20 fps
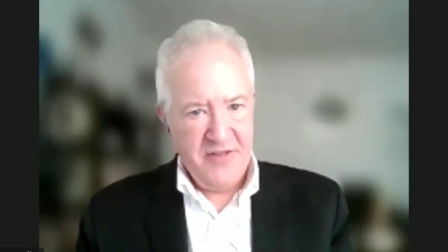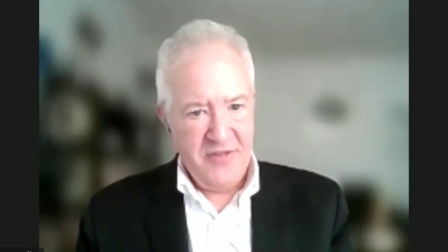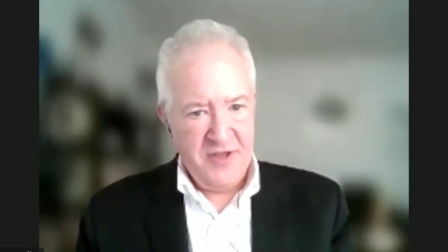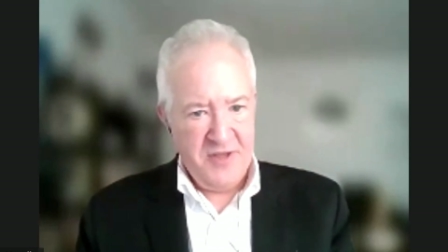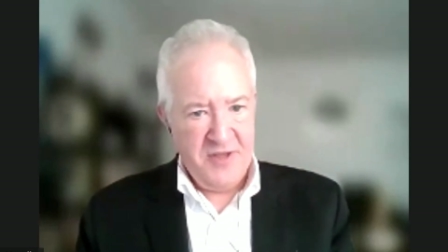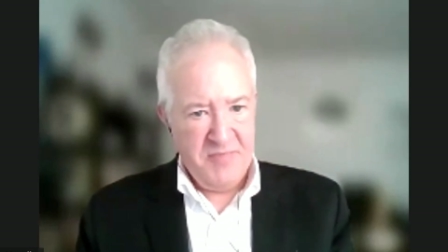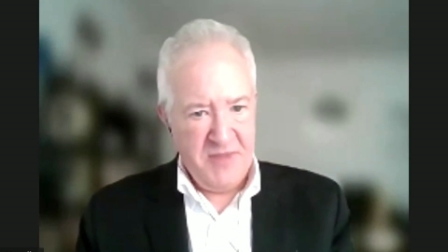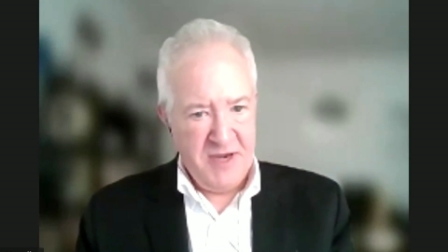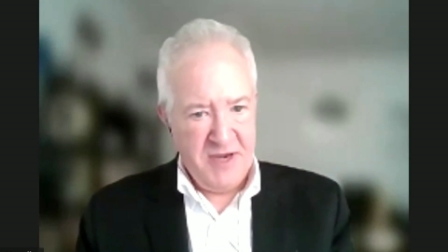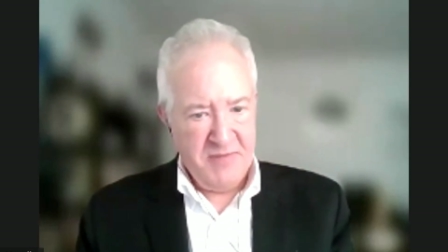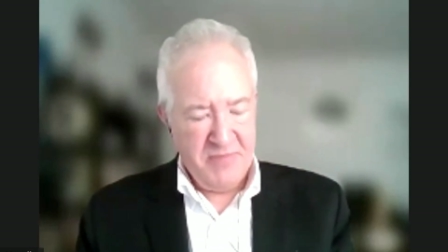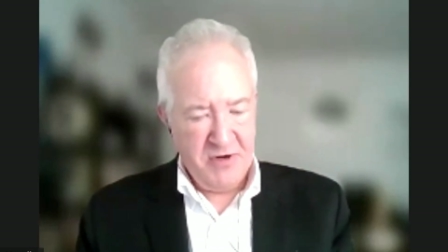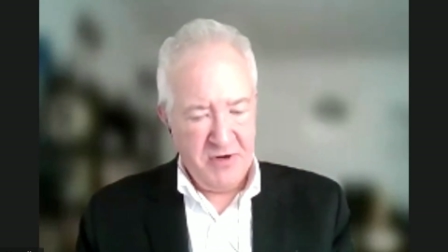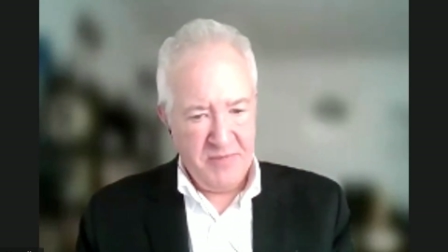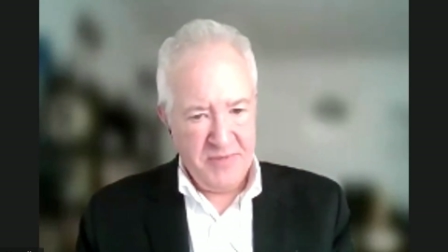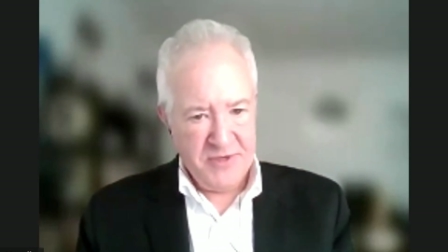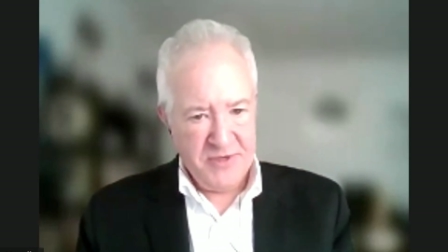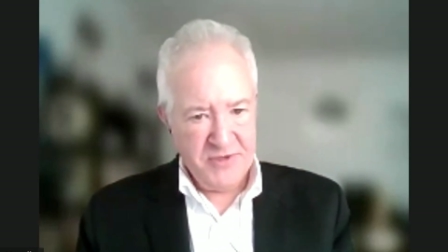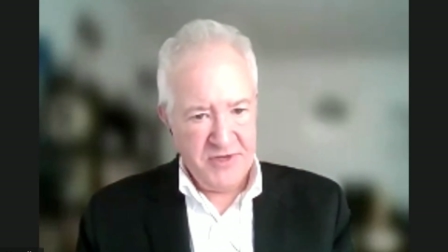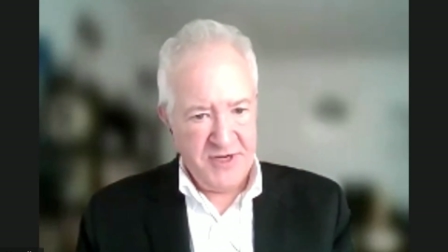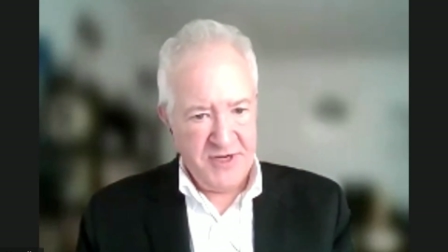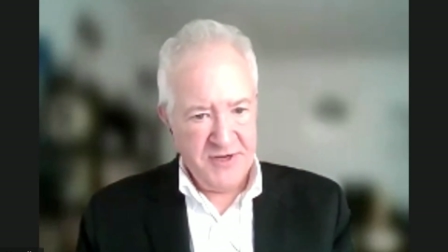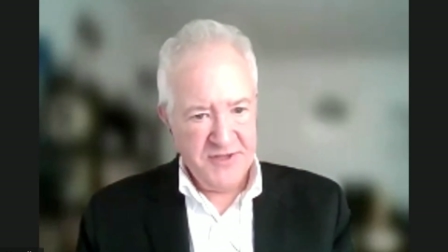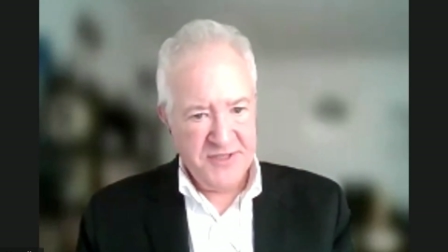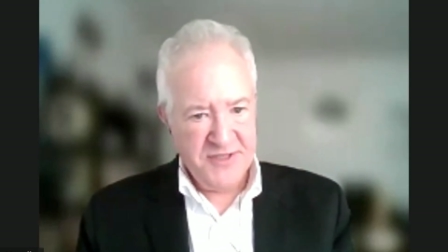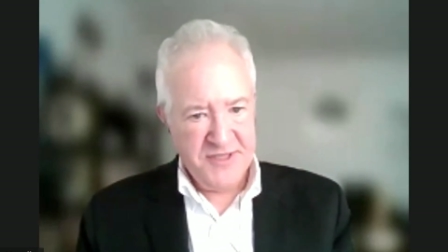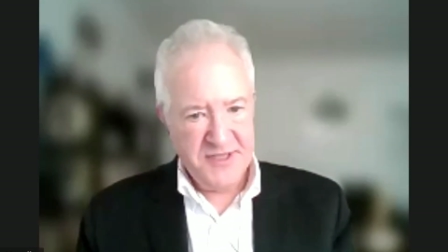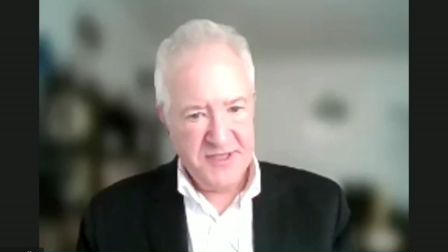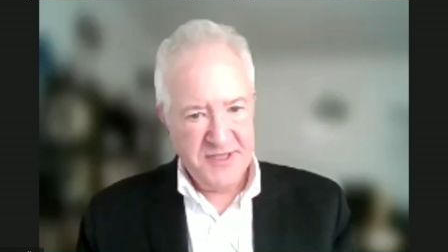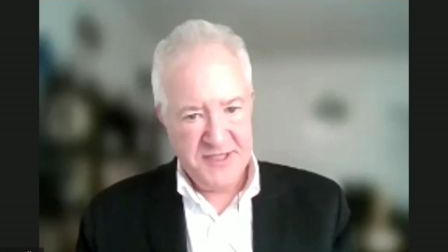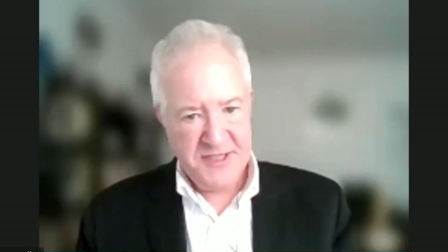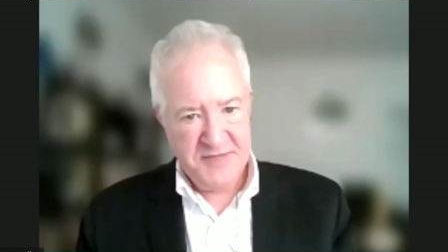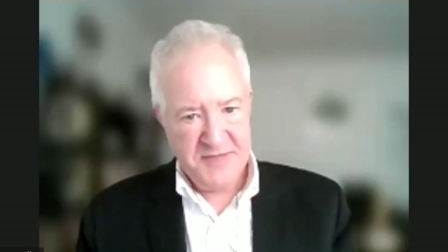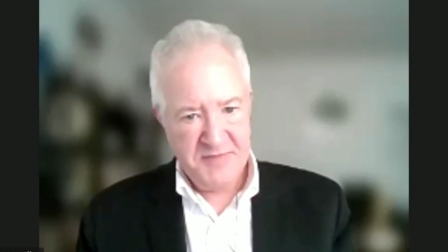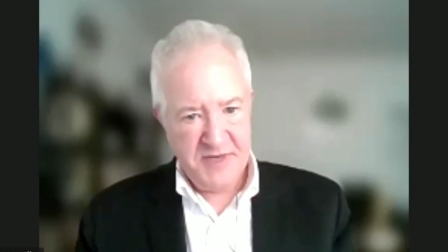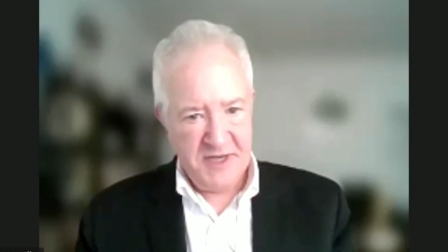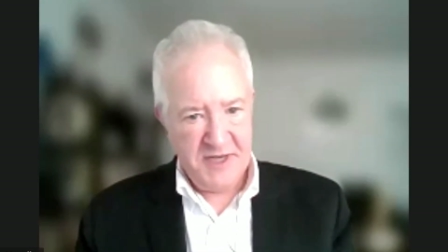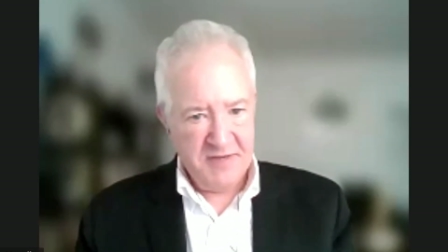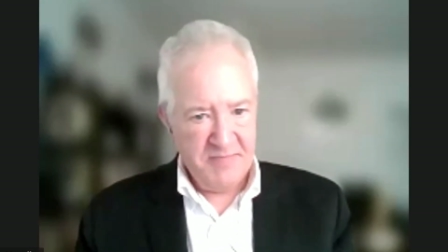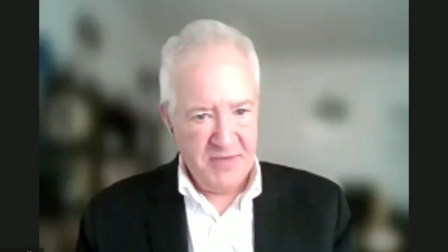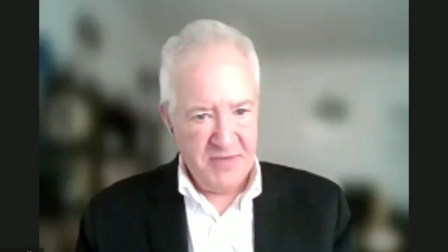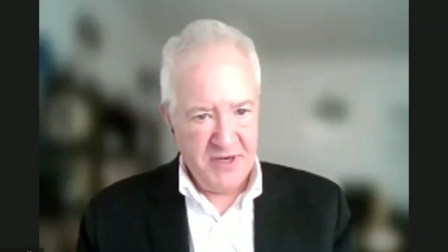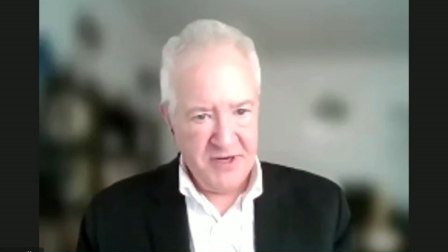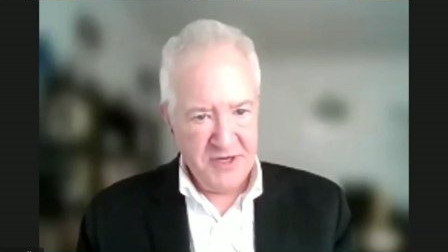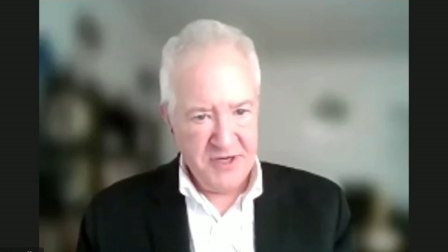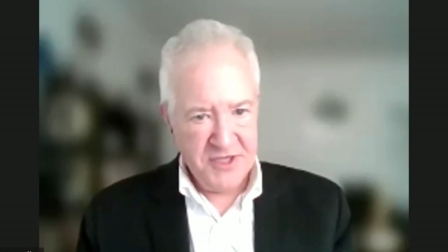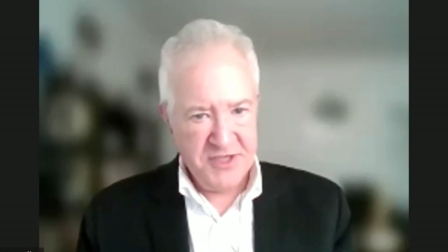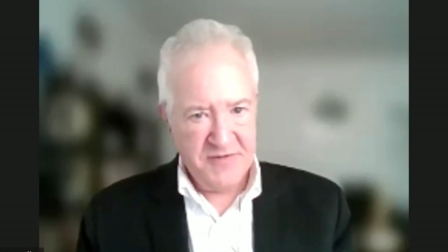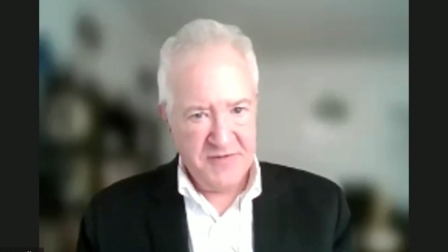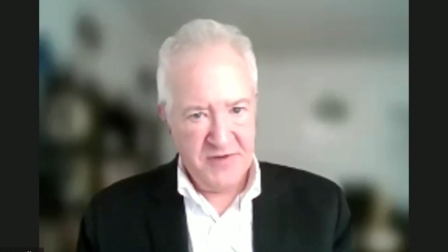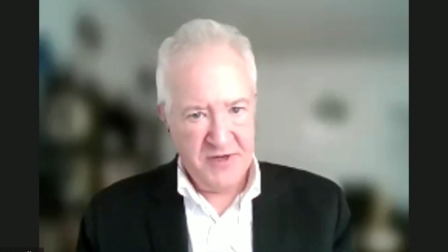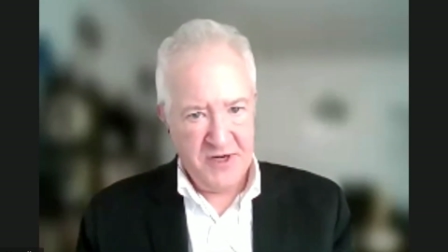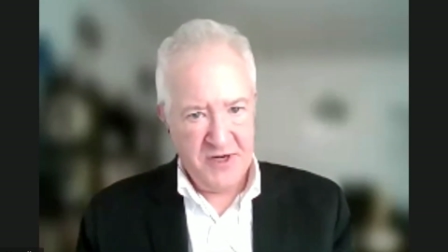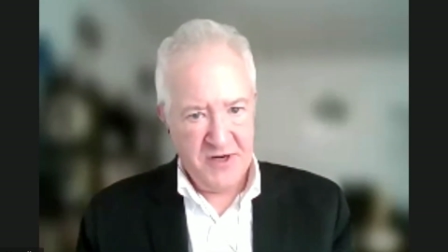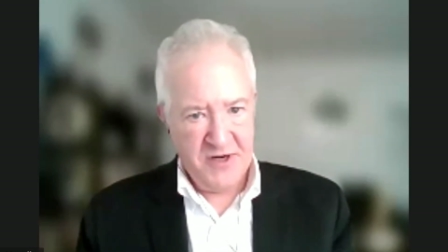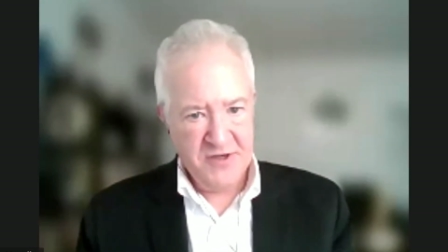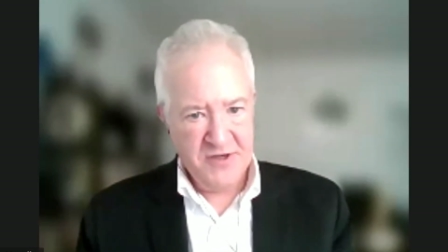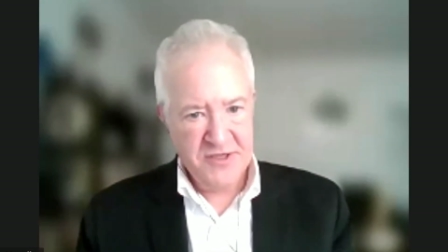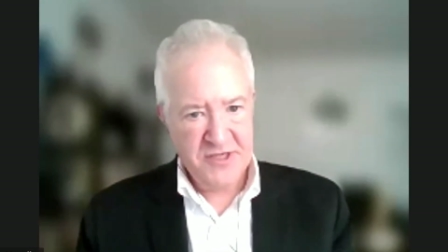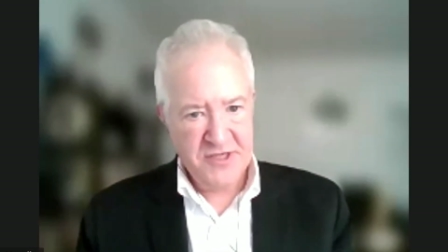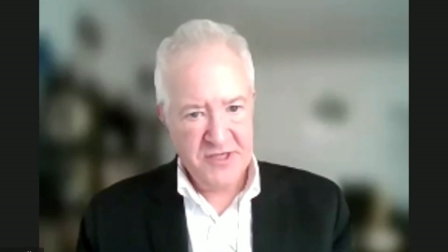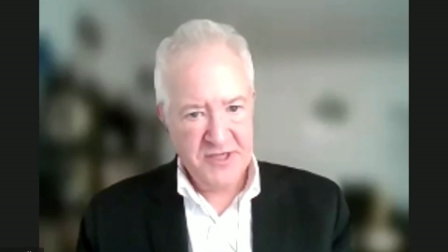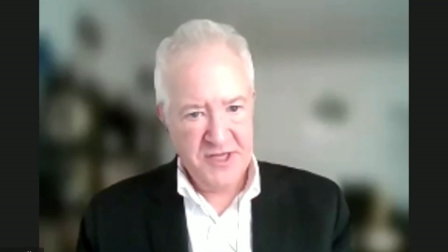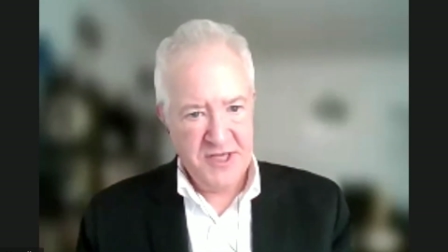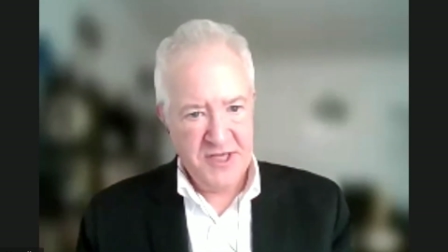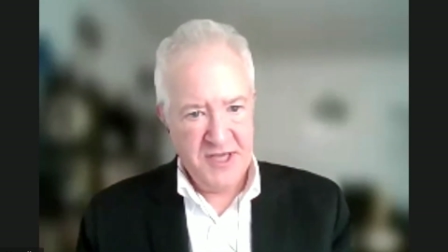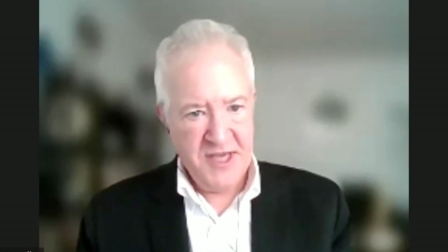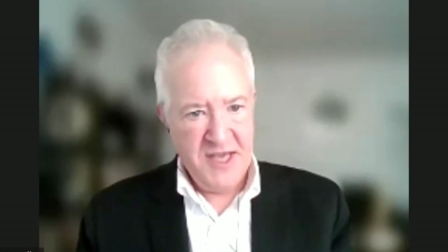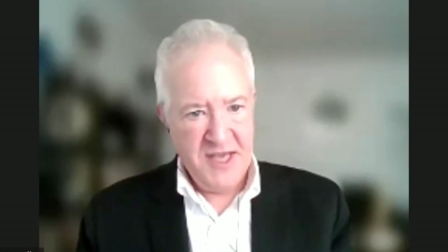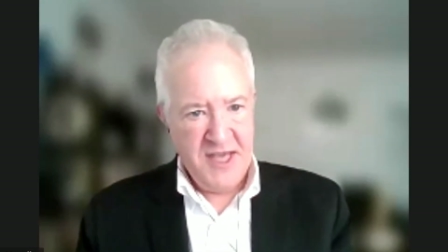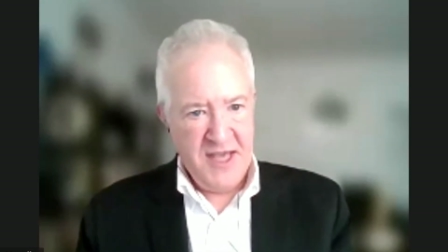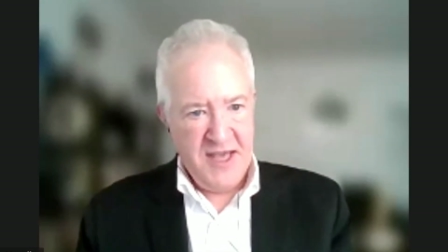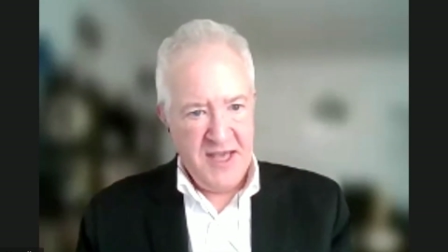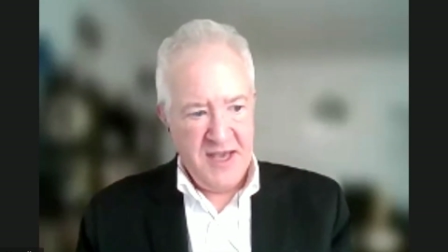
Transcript: The main perpetrators didn't seem to get punished very harshly.